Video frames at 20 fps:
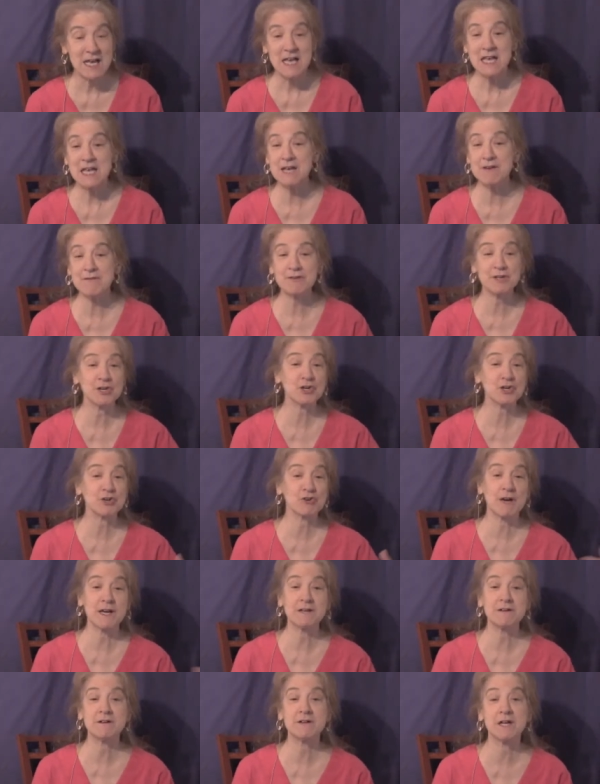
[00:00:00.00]
even a
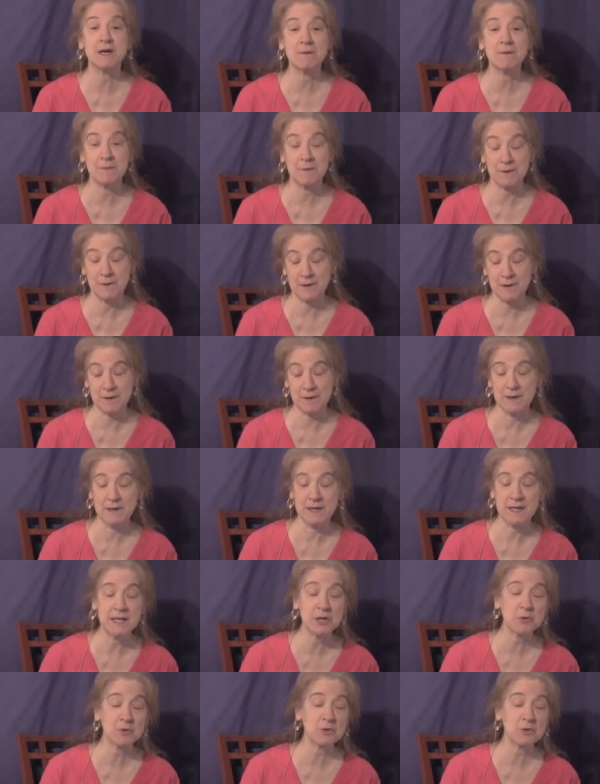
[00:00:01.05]
greater number,
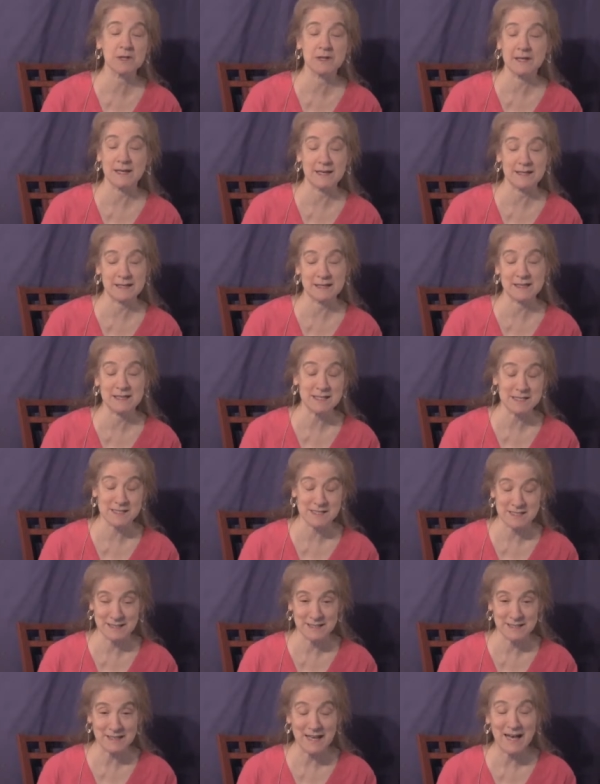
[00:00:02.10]
equally at least
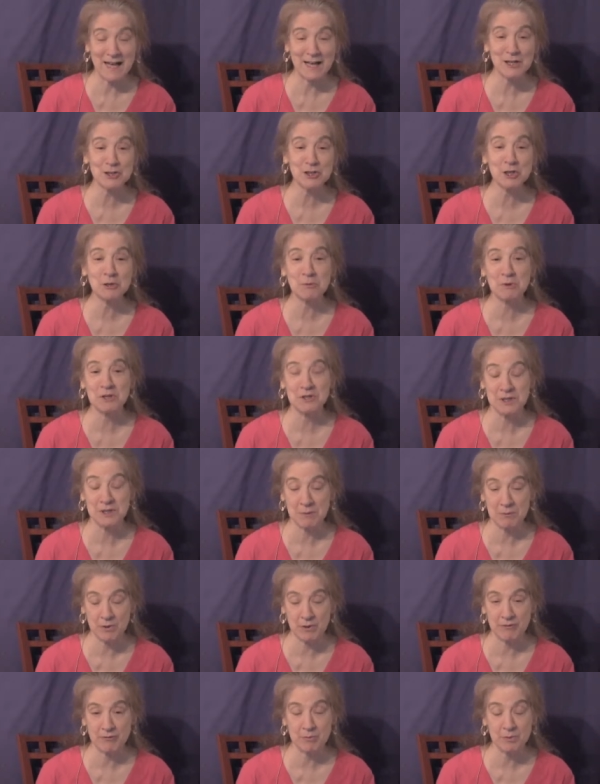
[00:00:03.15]
incalculable
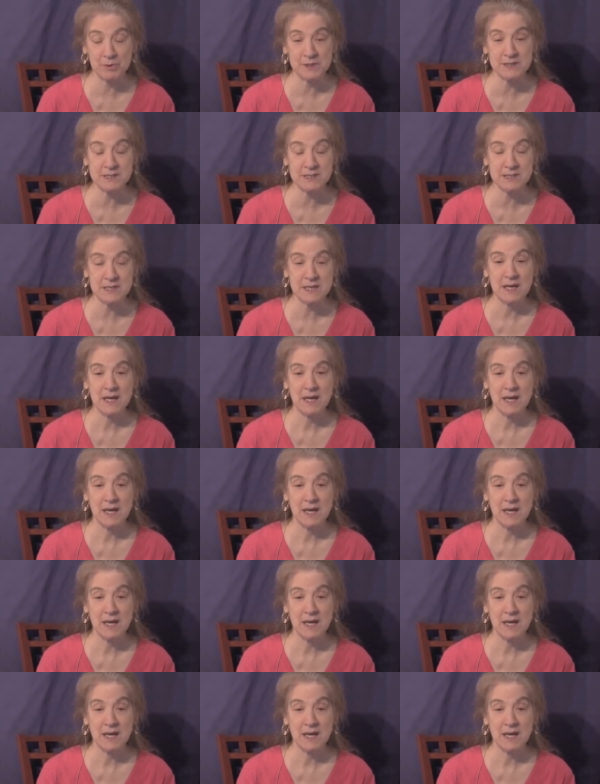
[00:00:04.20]
number of Buddhas